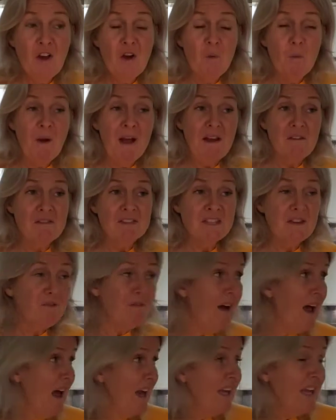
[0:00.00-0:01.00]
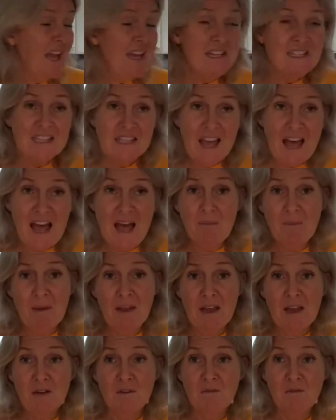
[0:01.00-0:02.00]
Whereas if I get into the
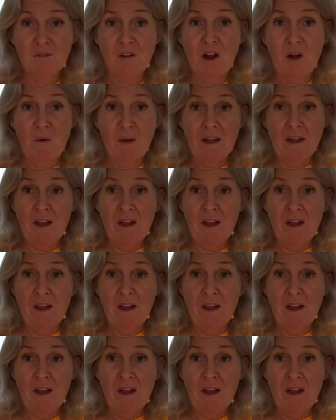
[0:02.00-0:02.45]
habit of going,